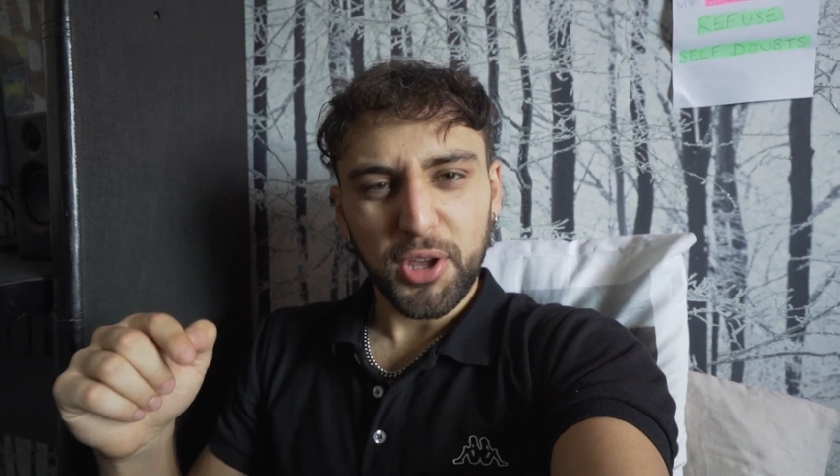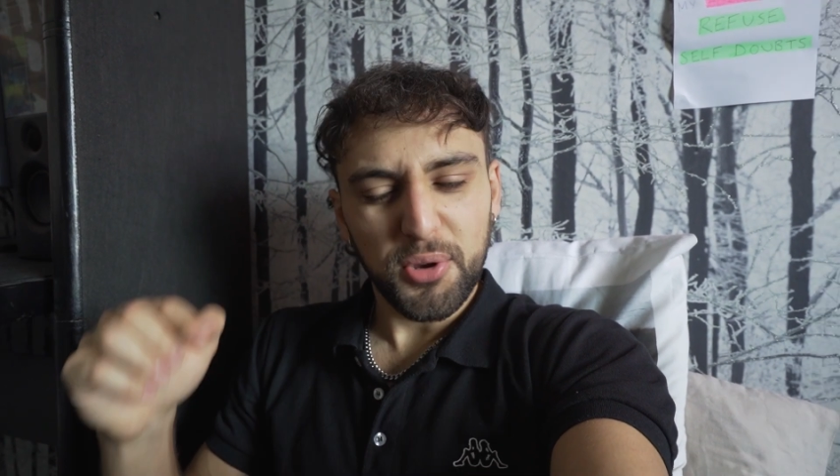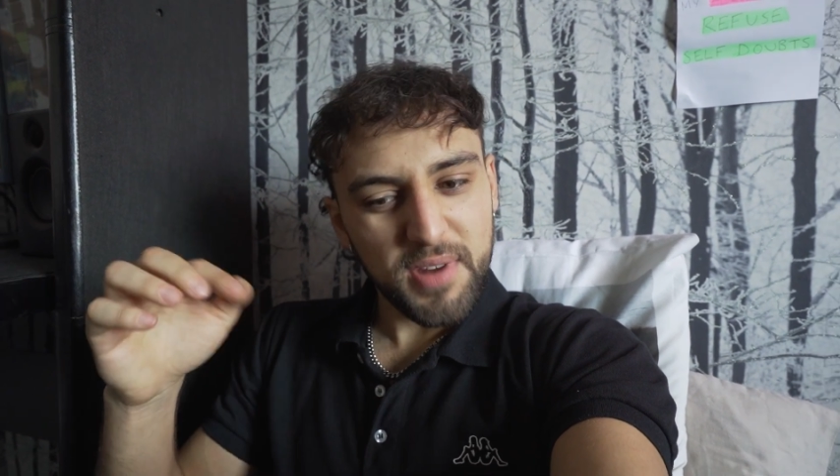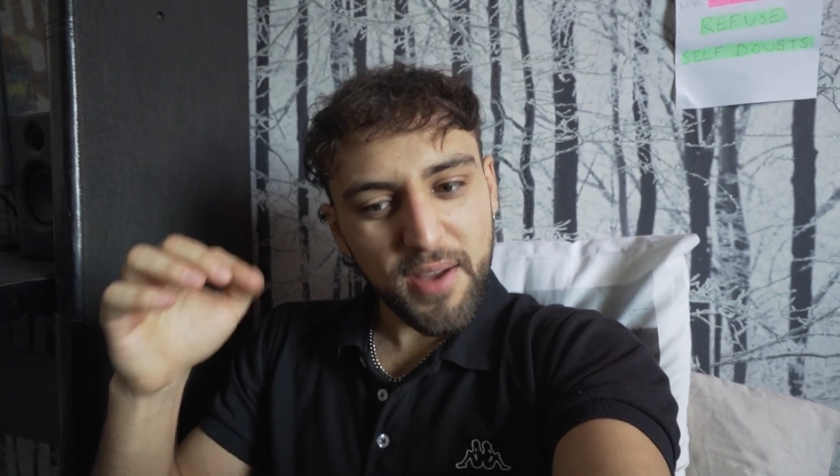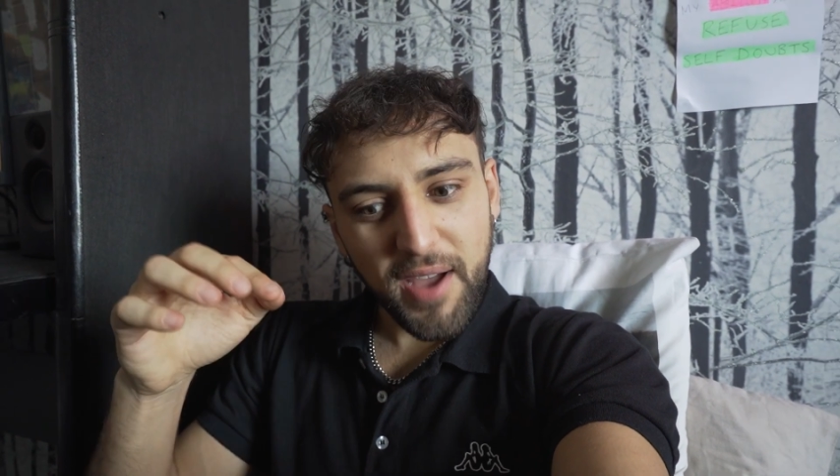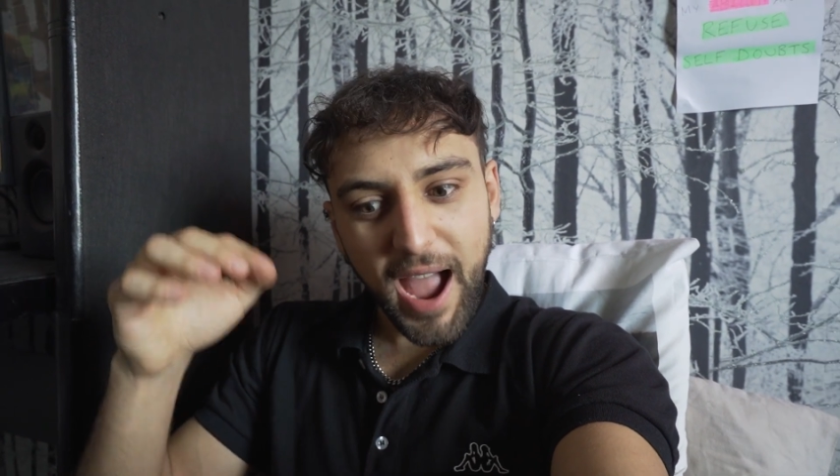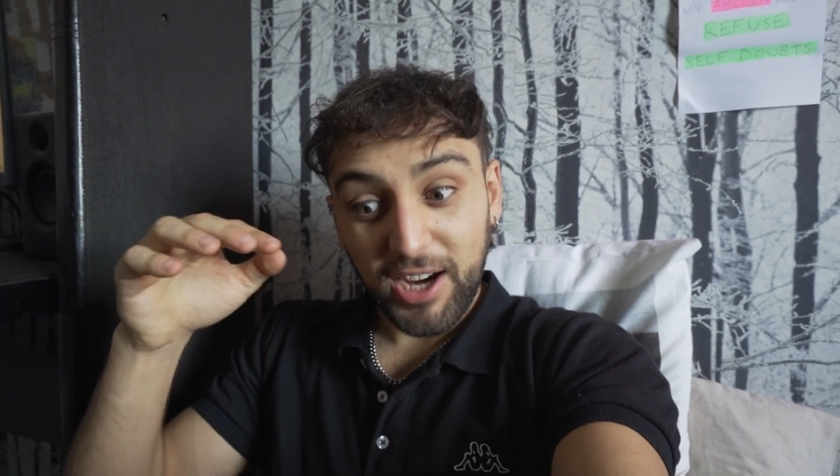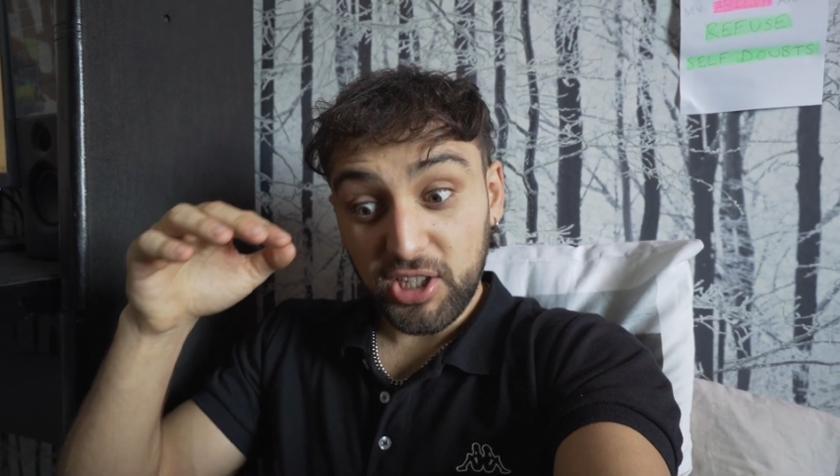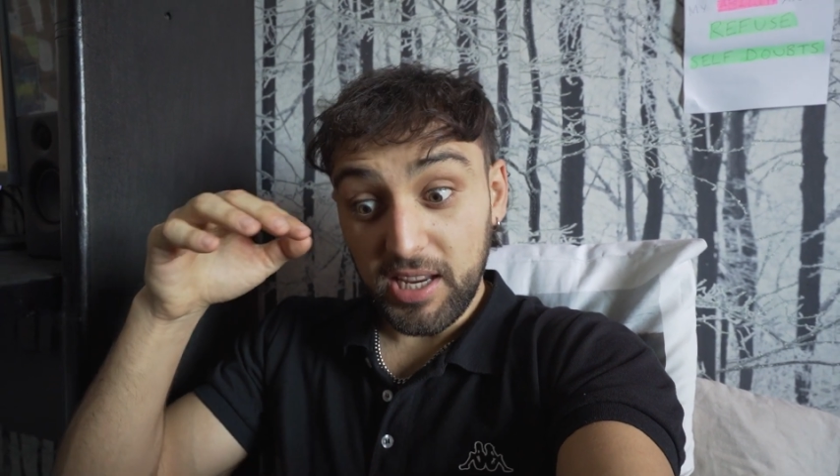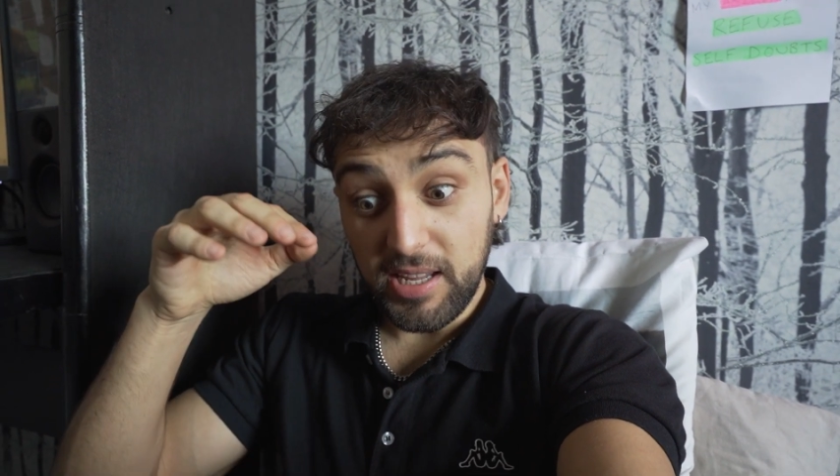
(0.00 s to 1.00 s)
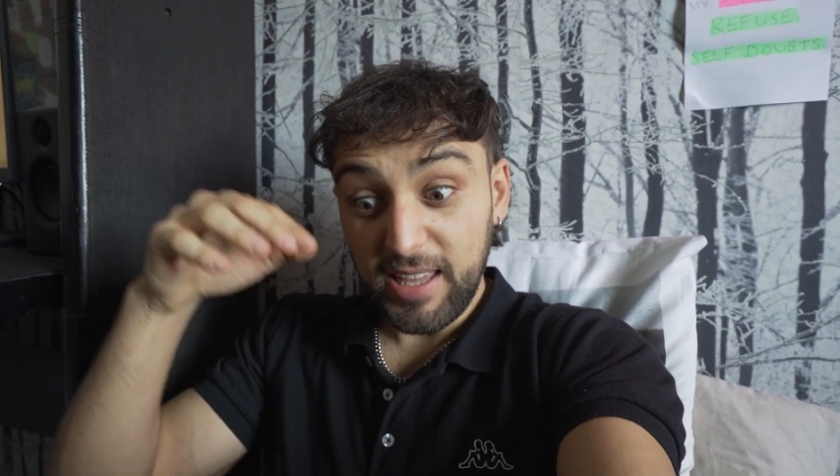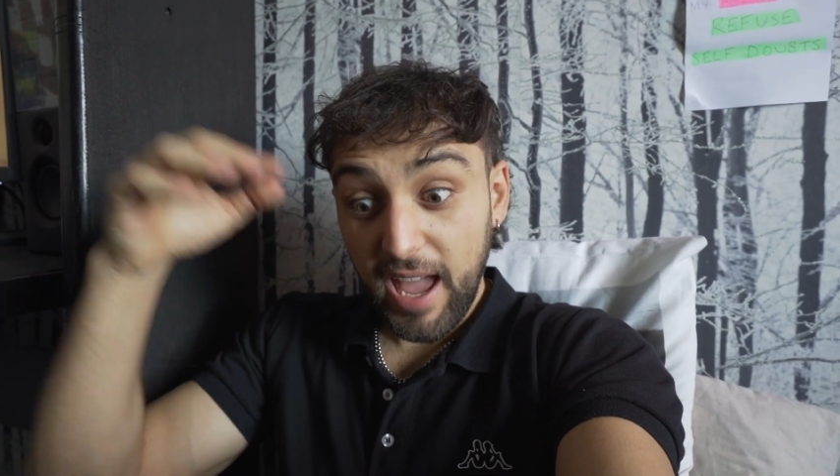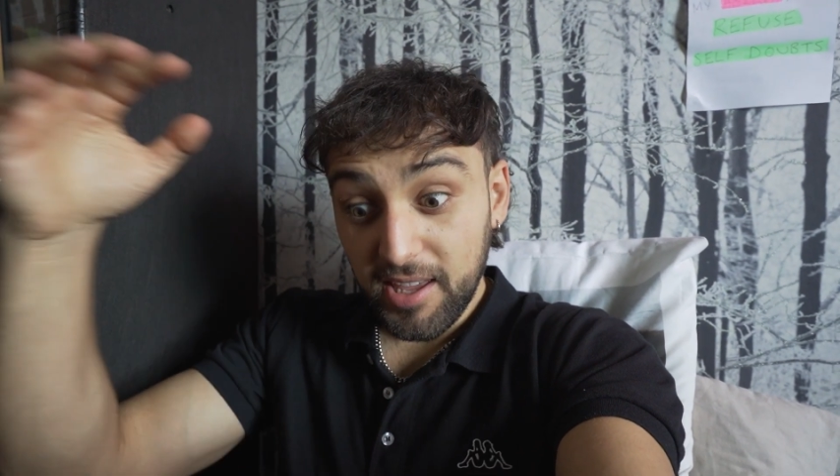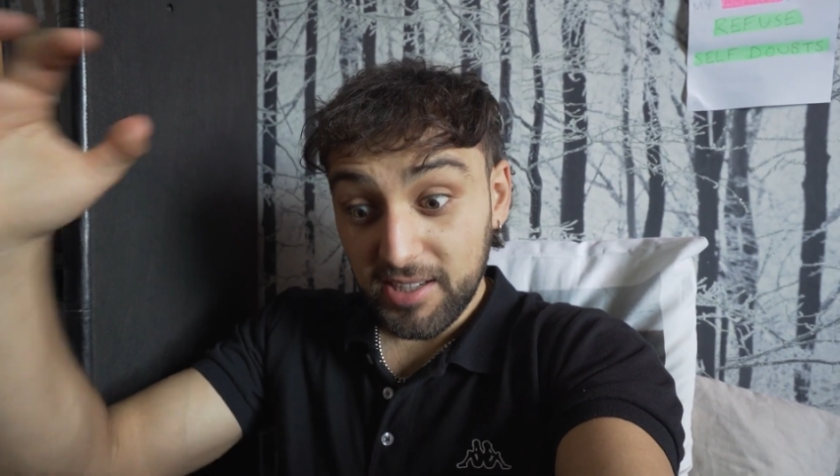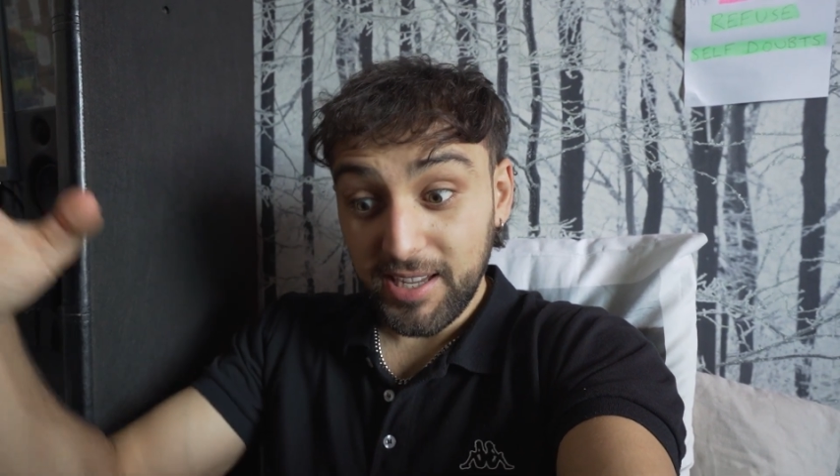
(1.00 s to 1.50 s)
You never actually
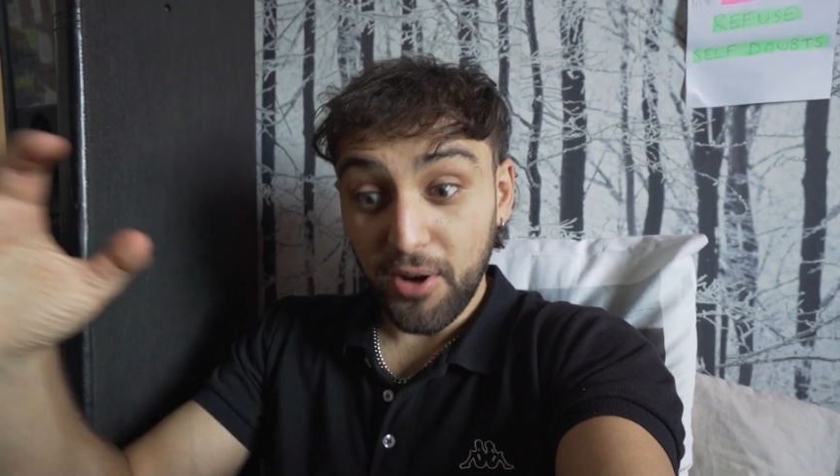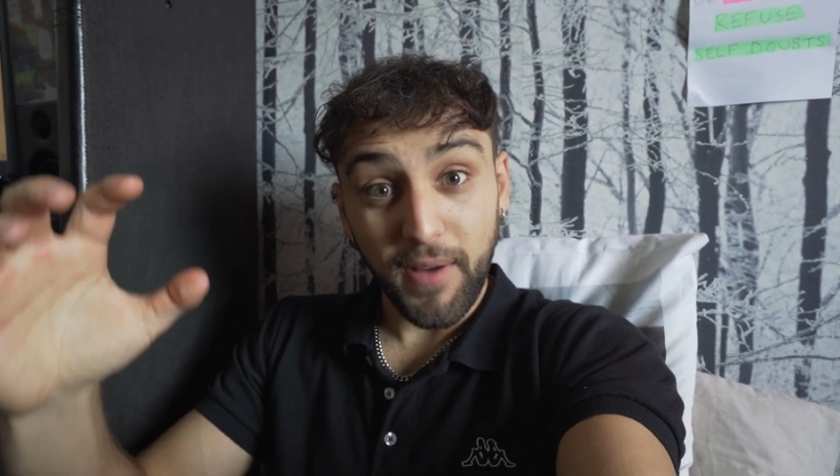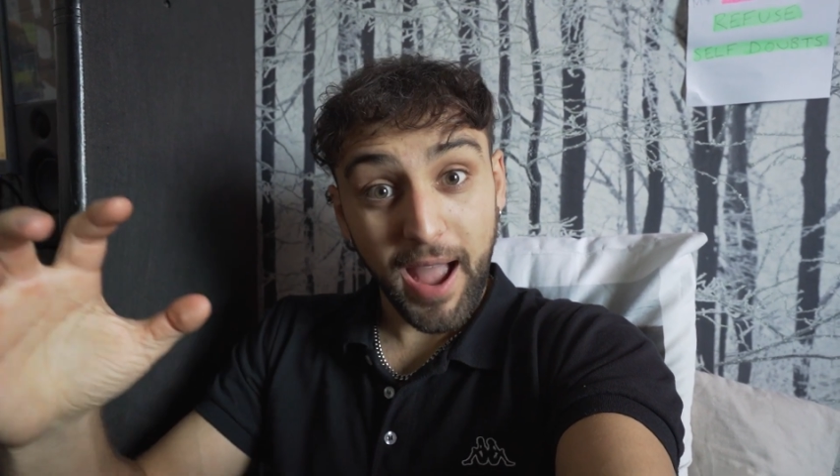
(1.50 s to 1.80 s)
get yourself